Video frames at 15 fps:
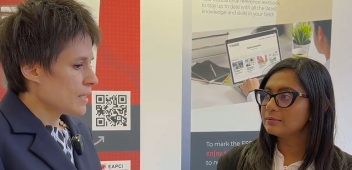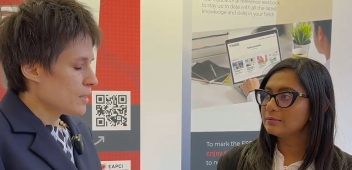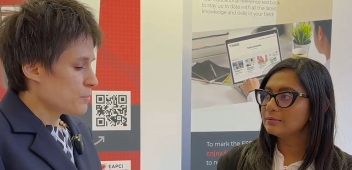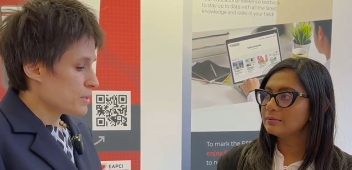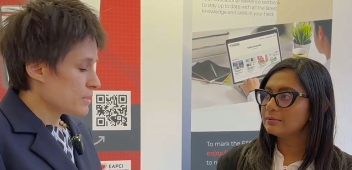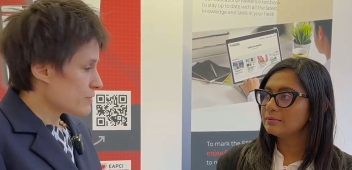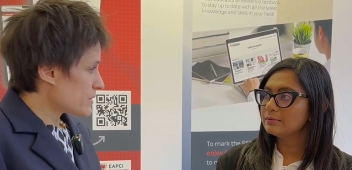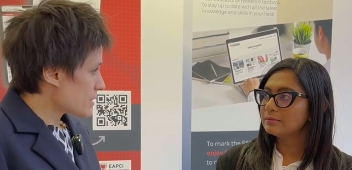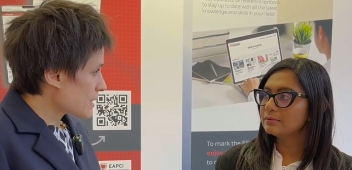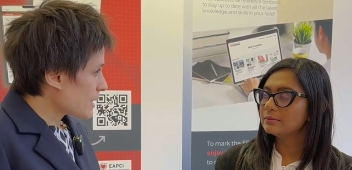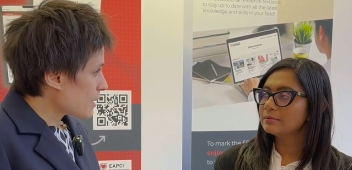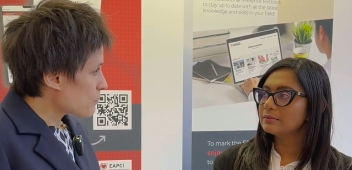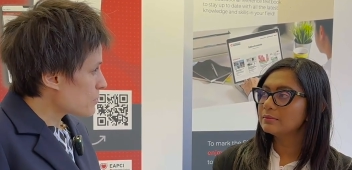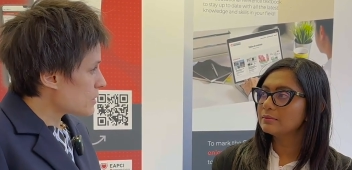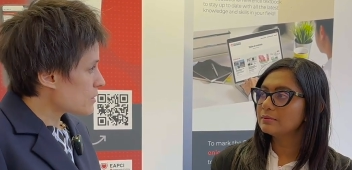Speaker 1: previous
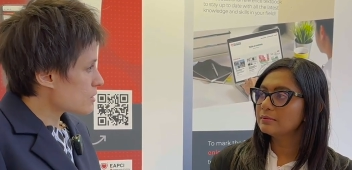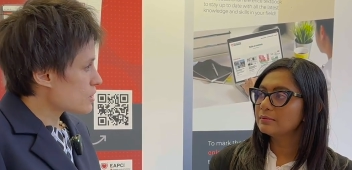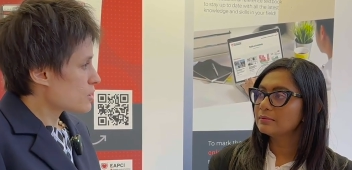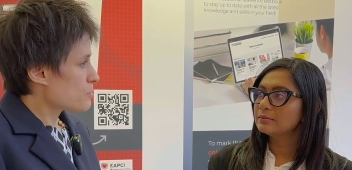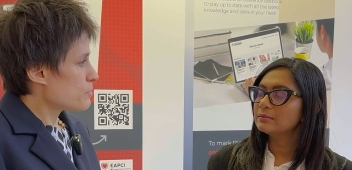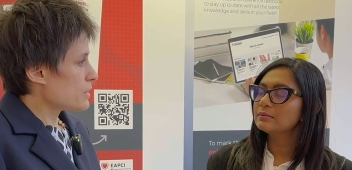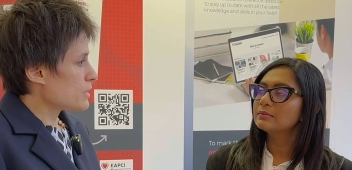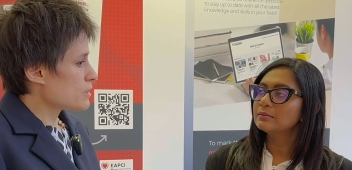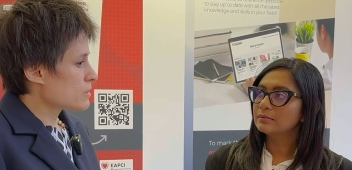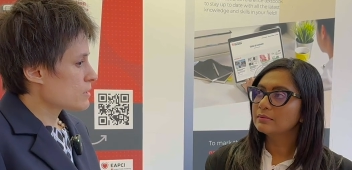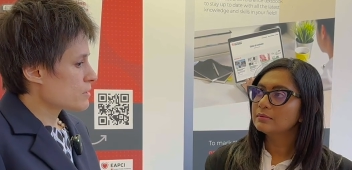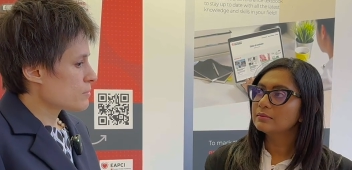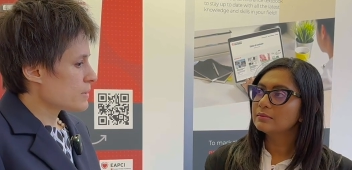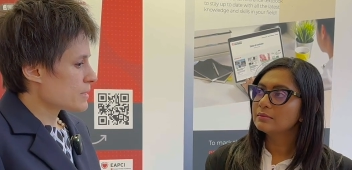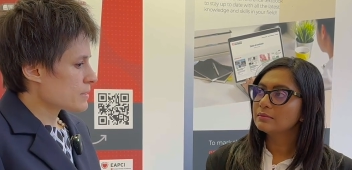CABG,
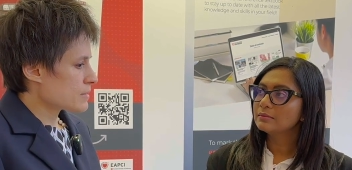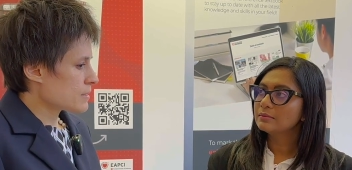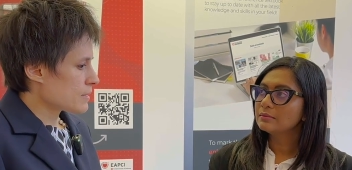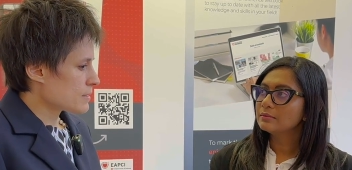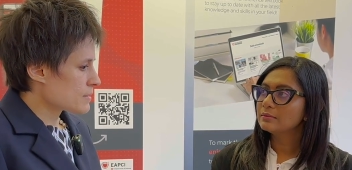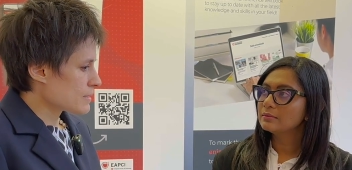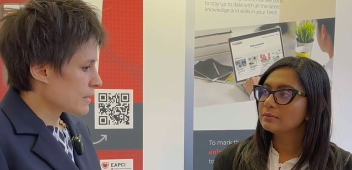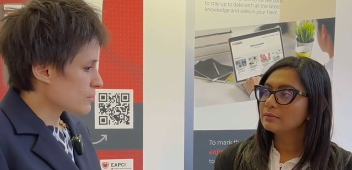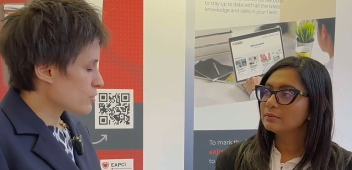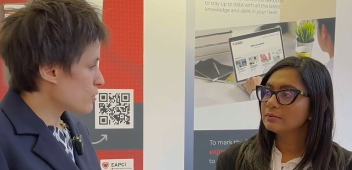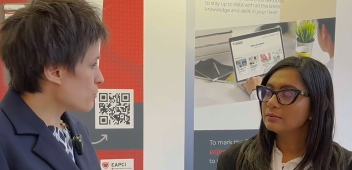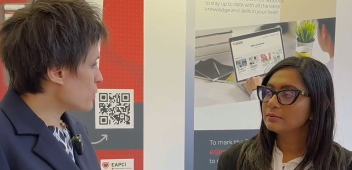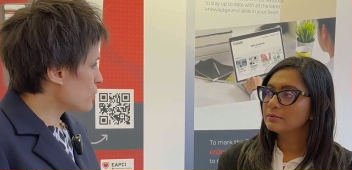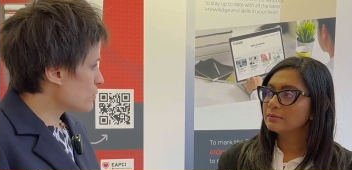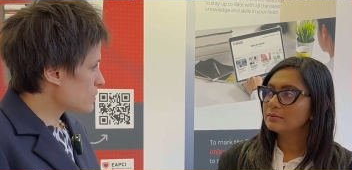patients with uh, stent
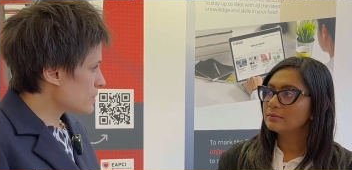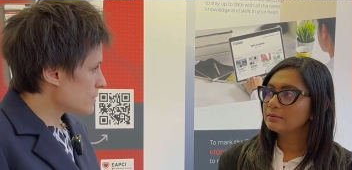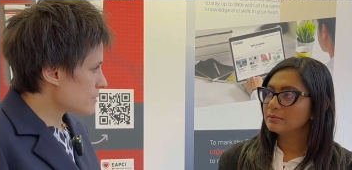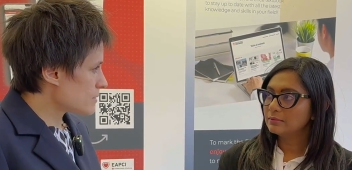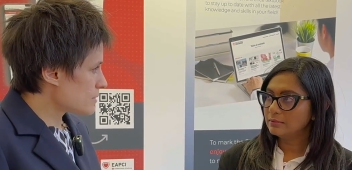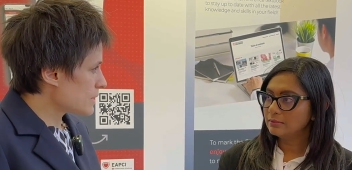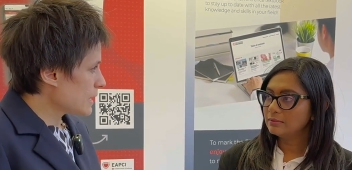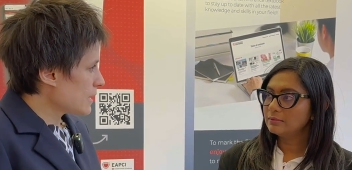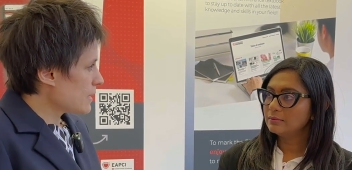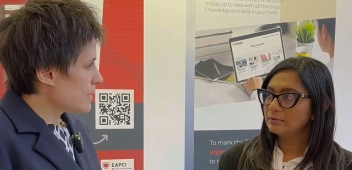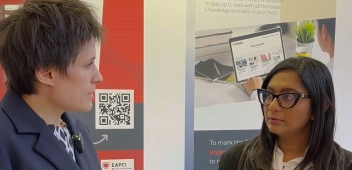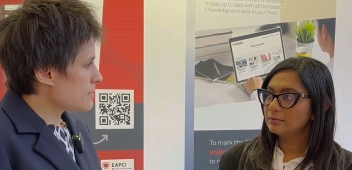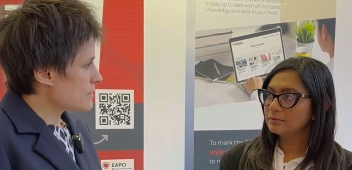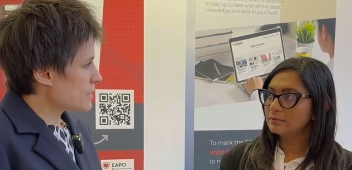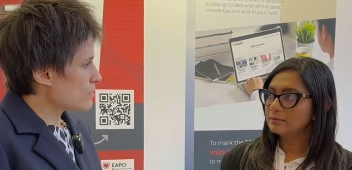thrombosis,
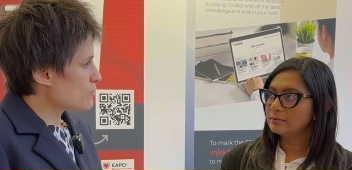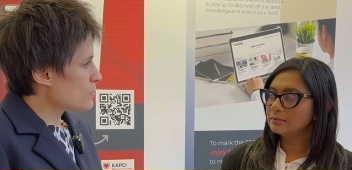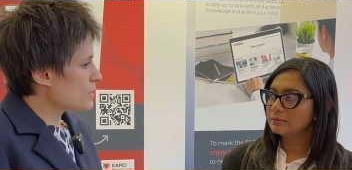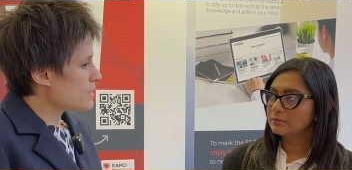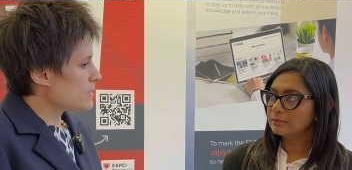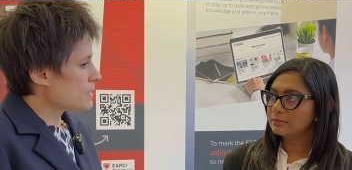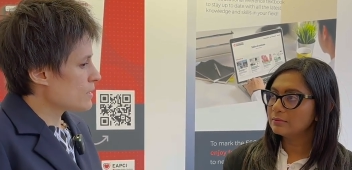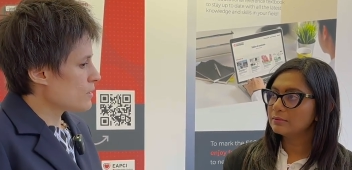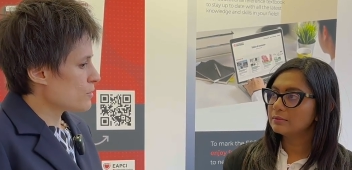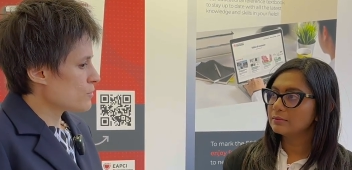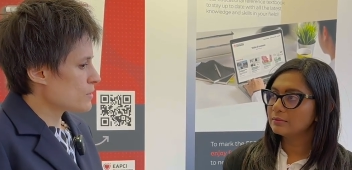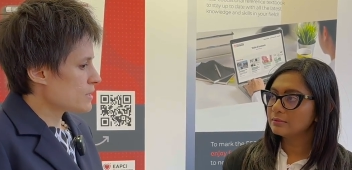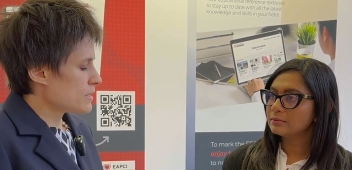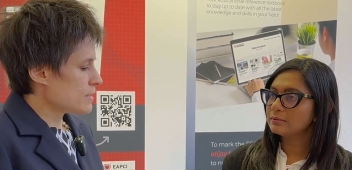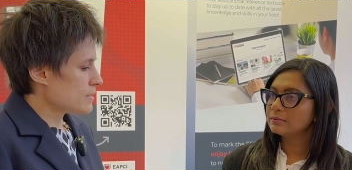in-stent
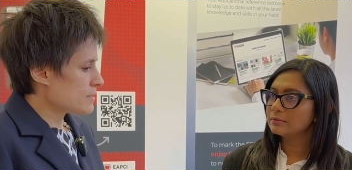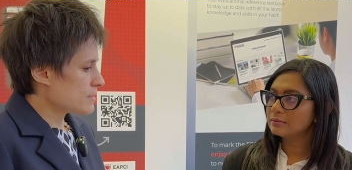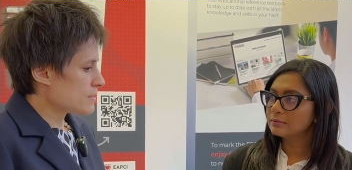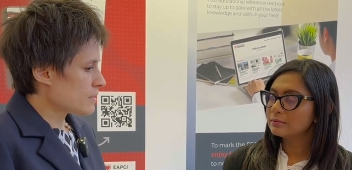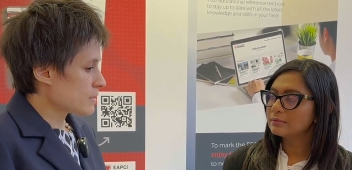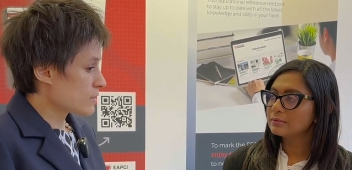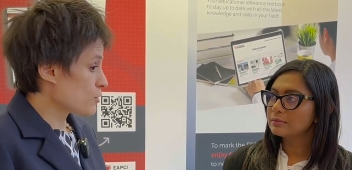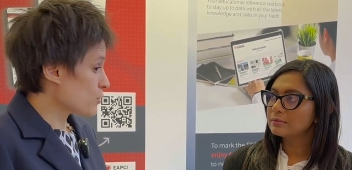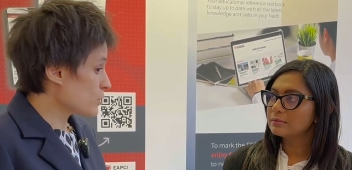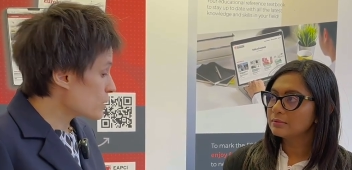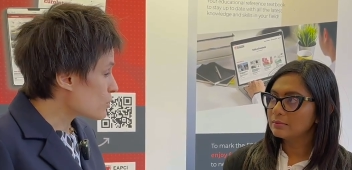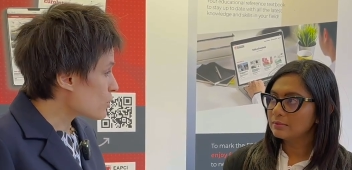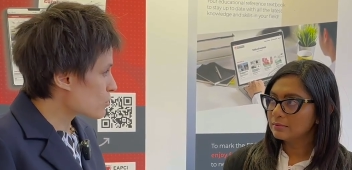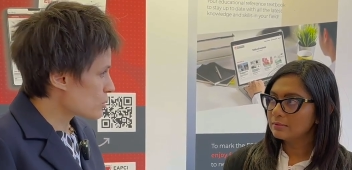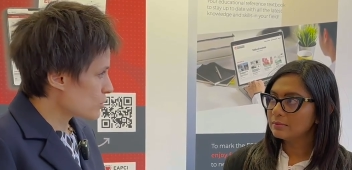restenosis, uh,
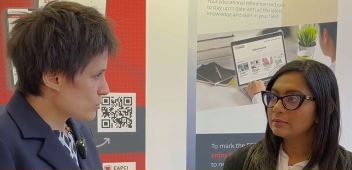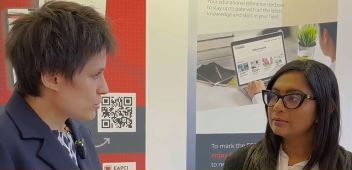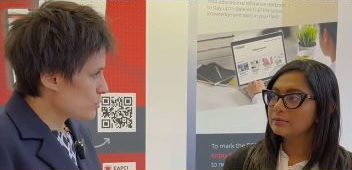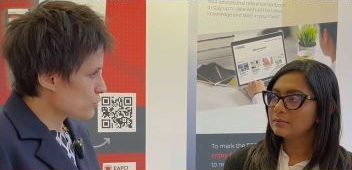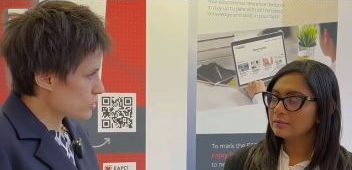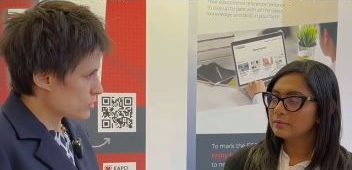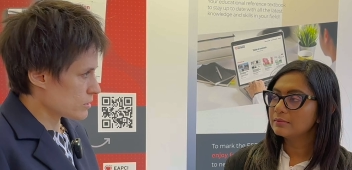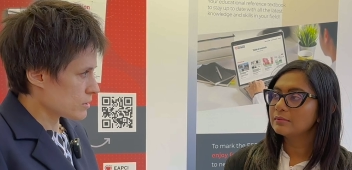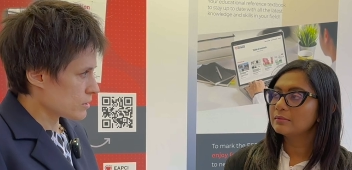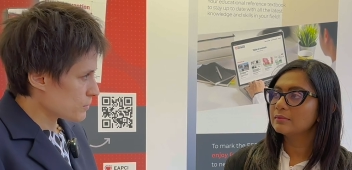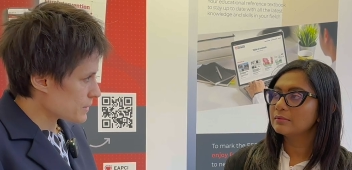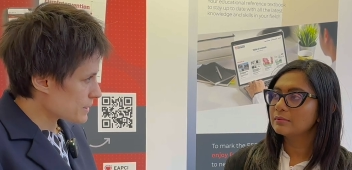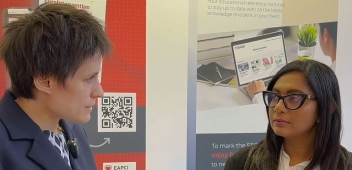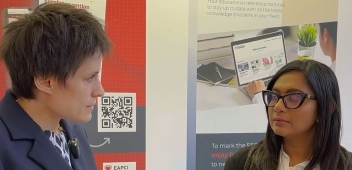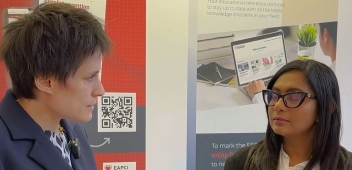chronic total occlusion, so
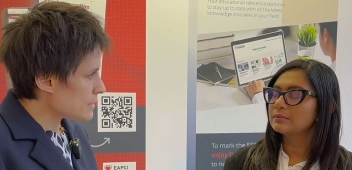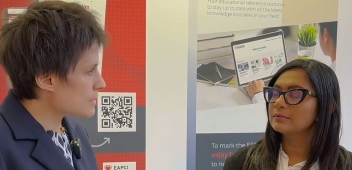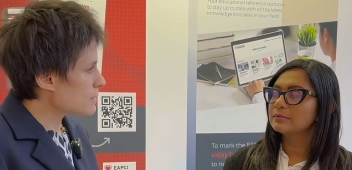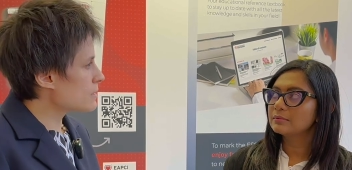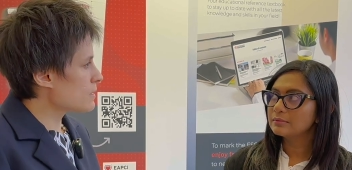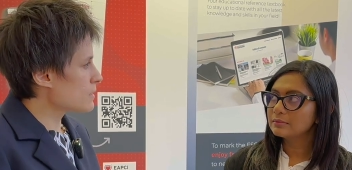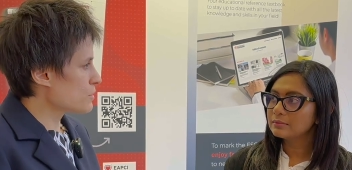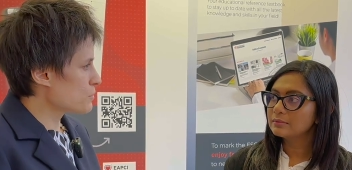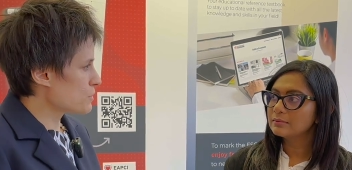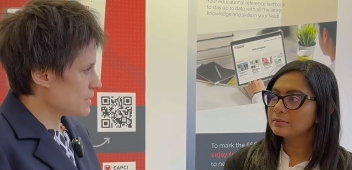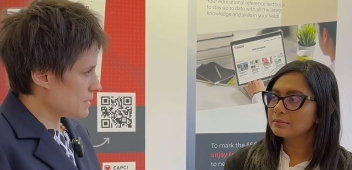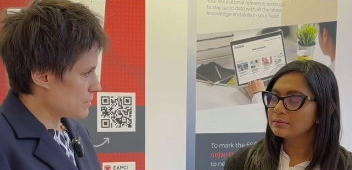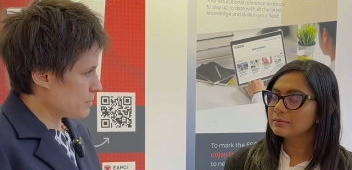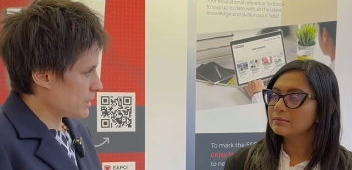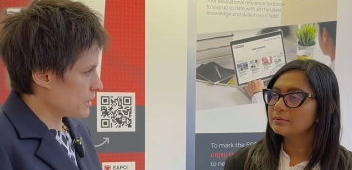we didn't include
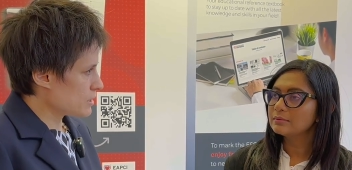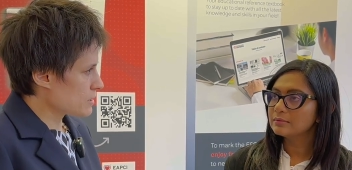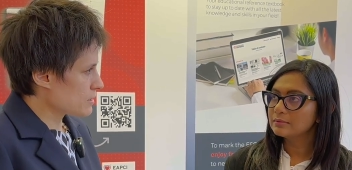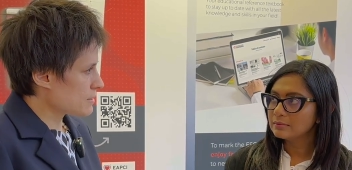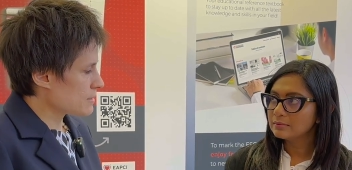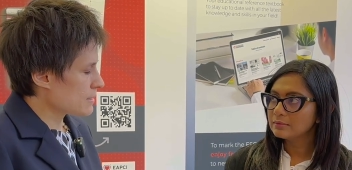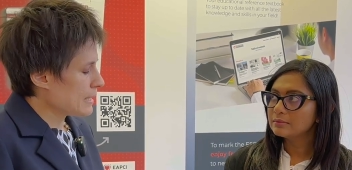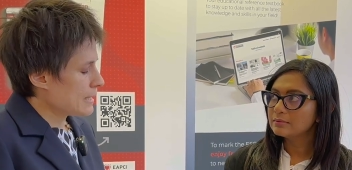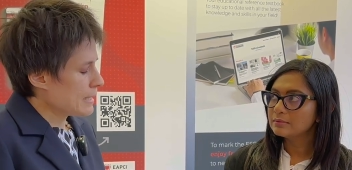these patients